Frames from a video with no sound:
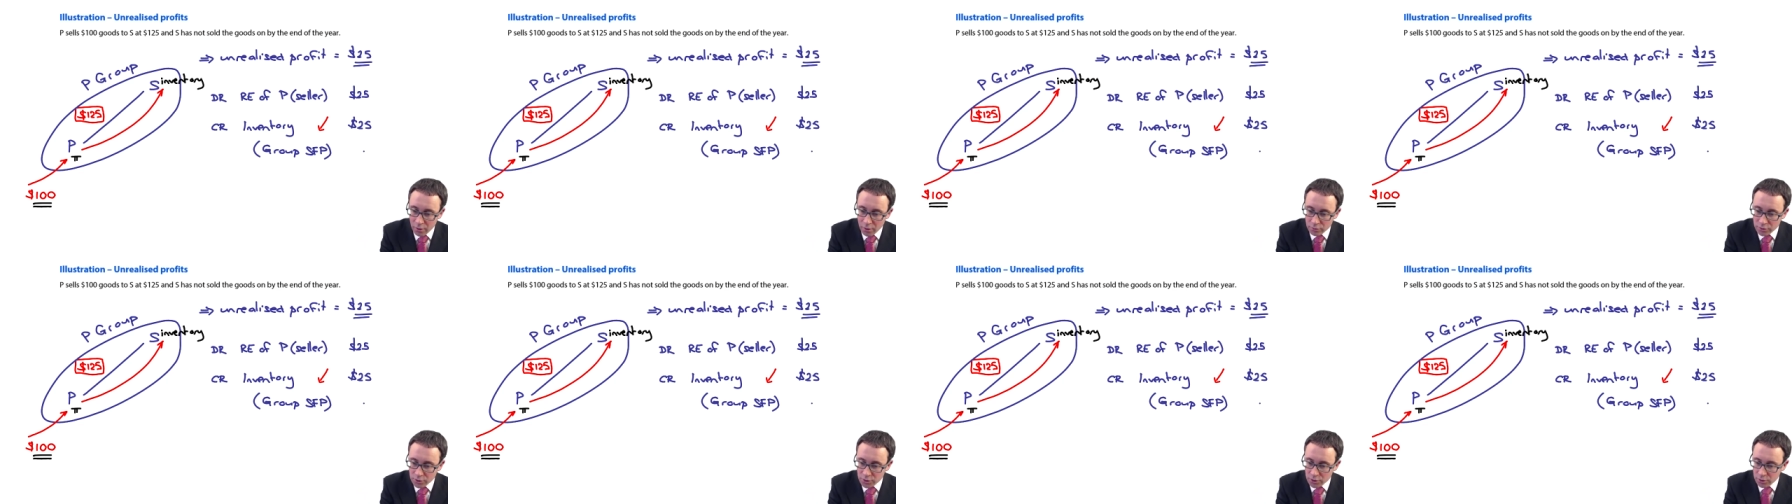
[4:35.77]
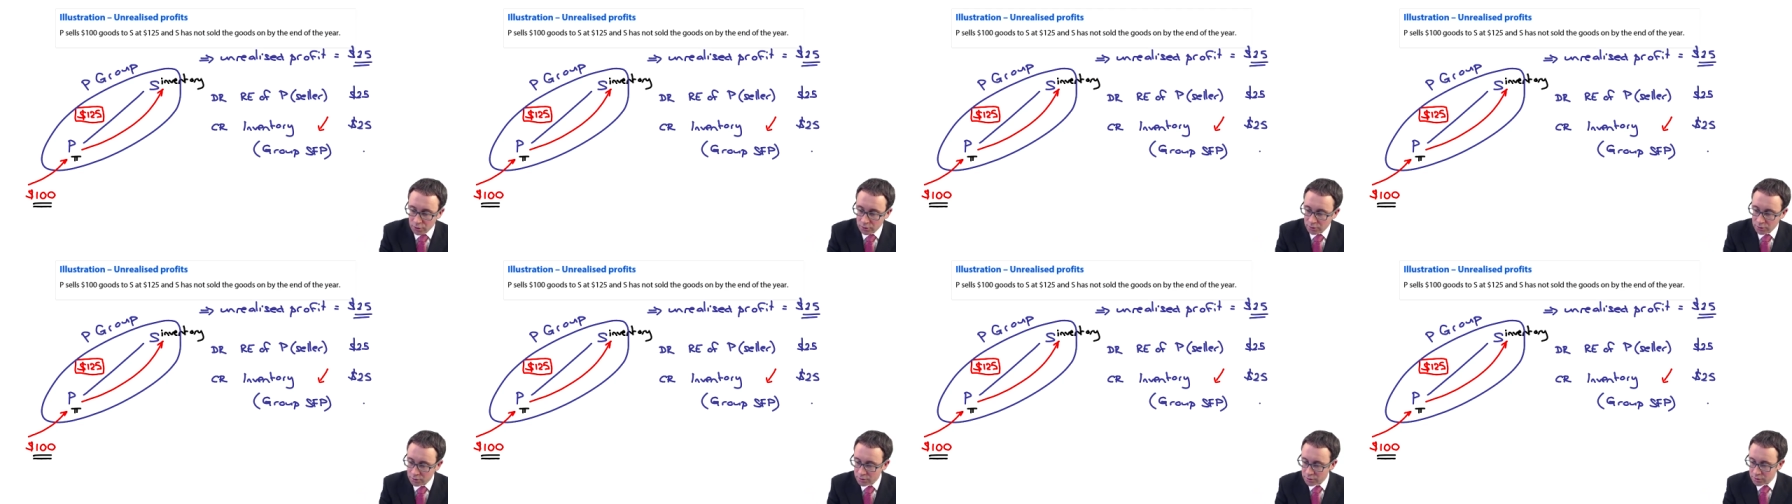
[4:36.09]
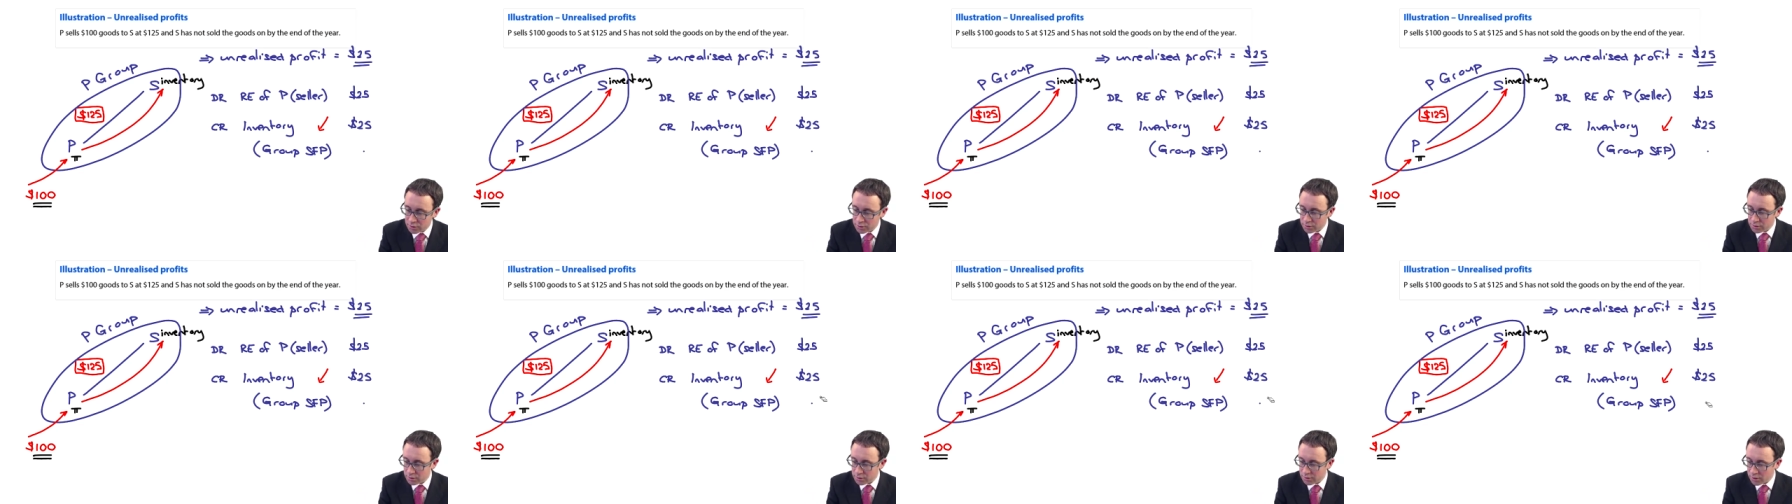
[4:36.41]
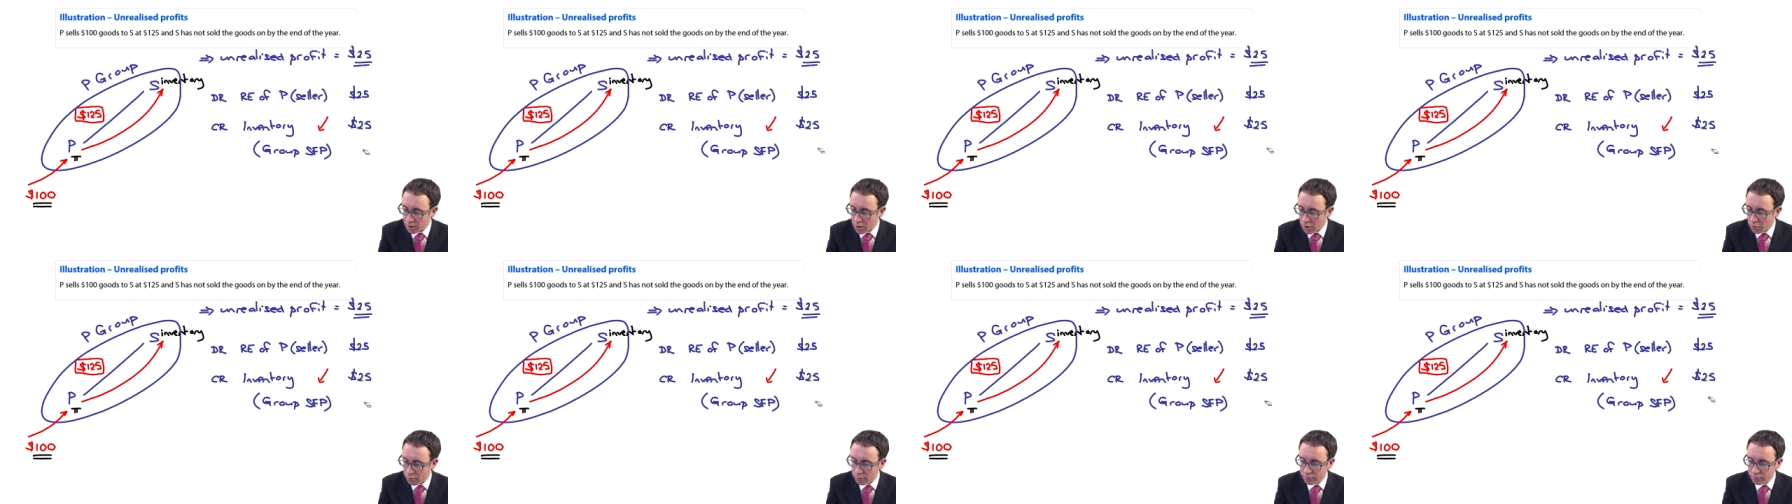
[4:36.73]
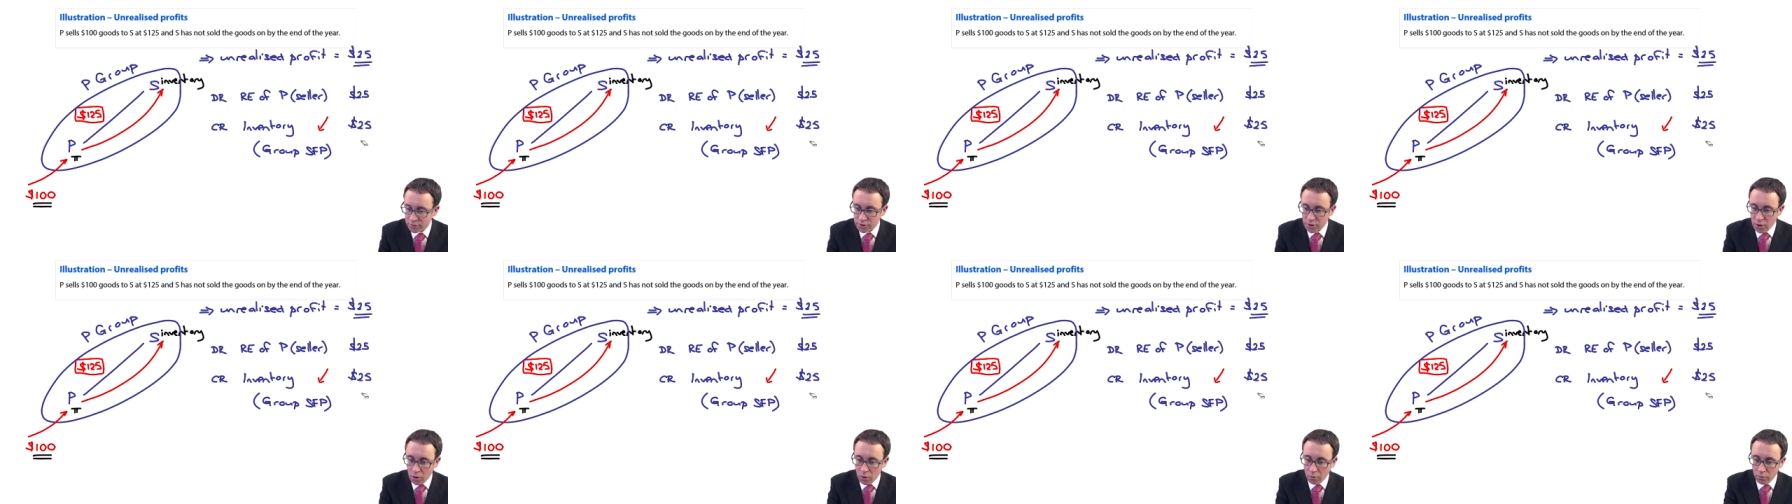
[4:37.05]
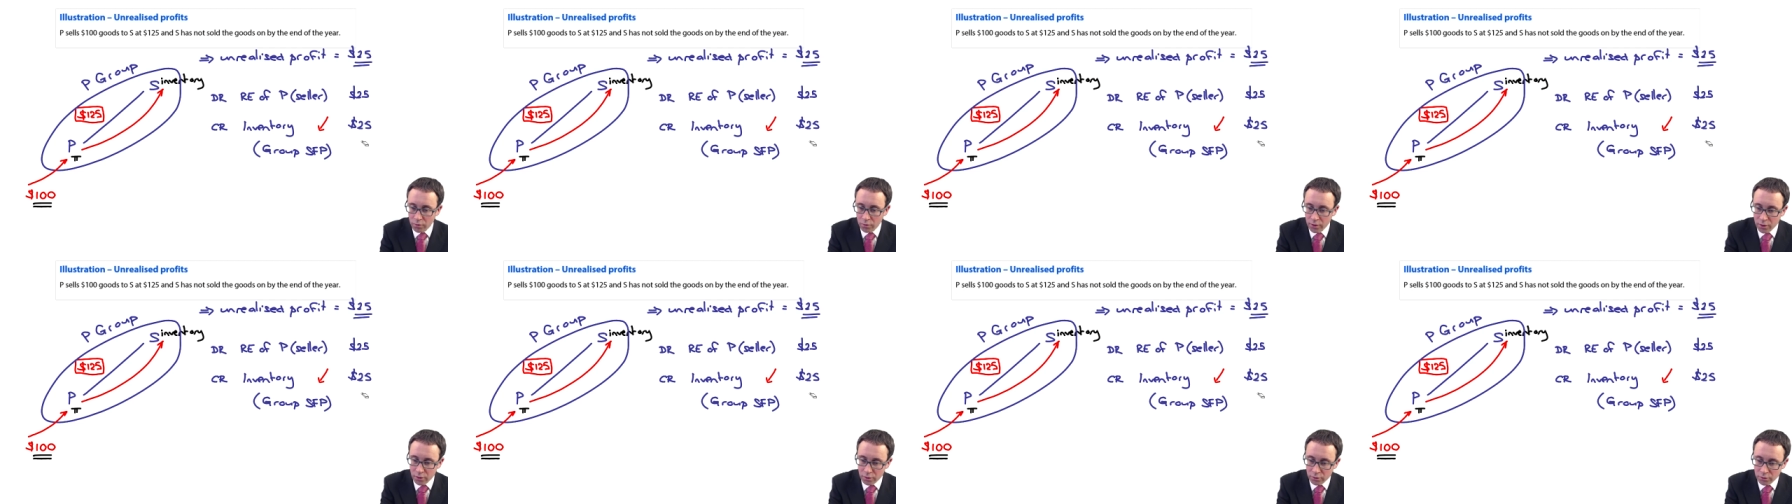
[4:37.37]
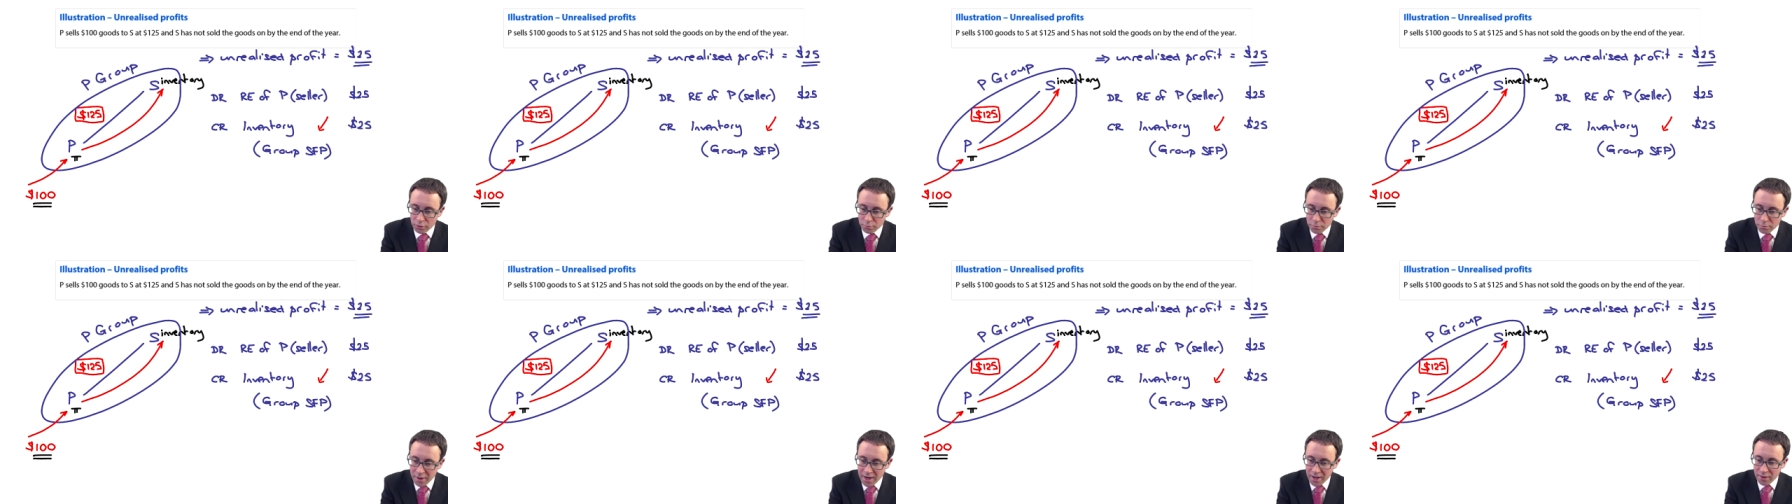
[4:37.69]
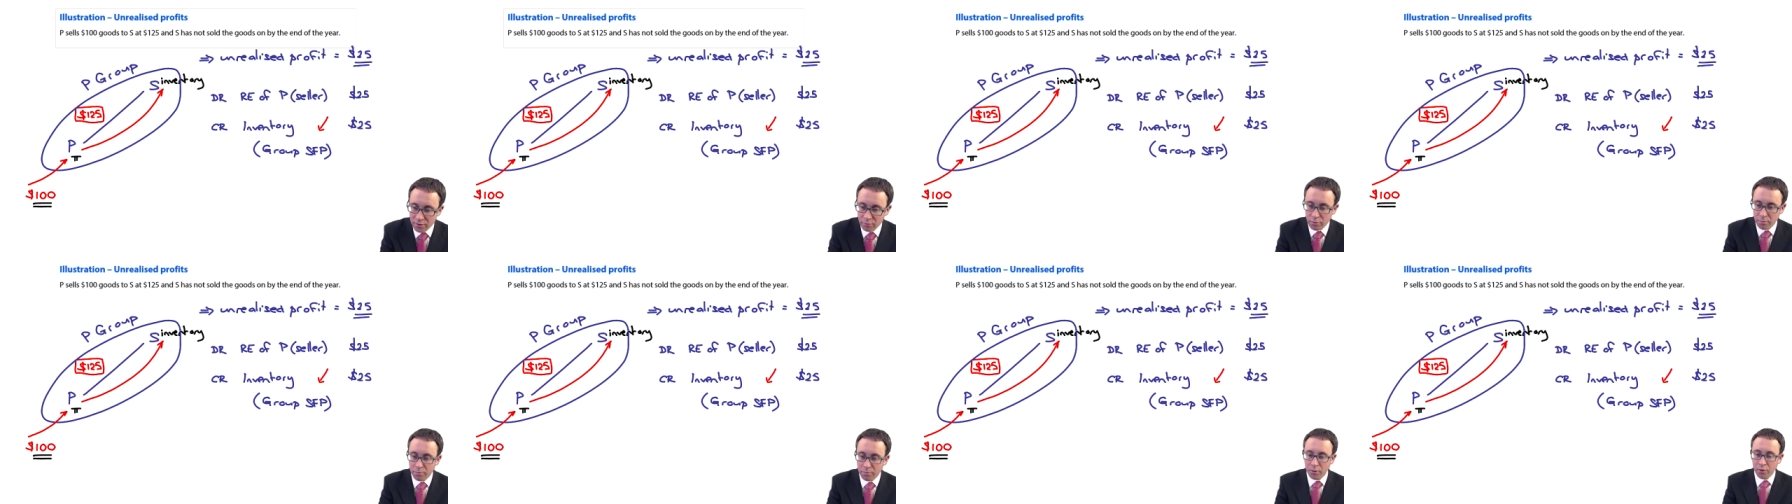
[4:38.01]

those goods, you know, if we've sold the goods by the